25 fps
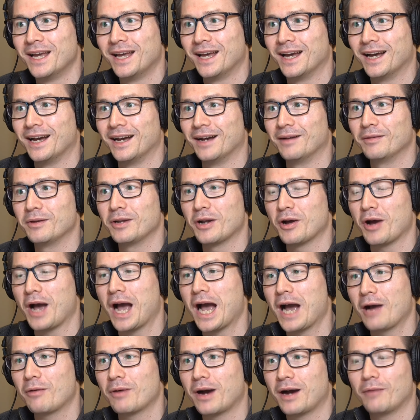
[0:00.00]

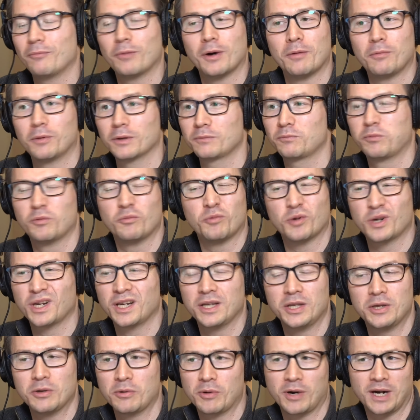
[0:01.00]
What are
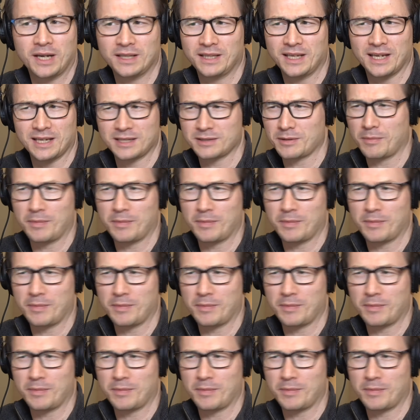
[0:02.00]
your ideas?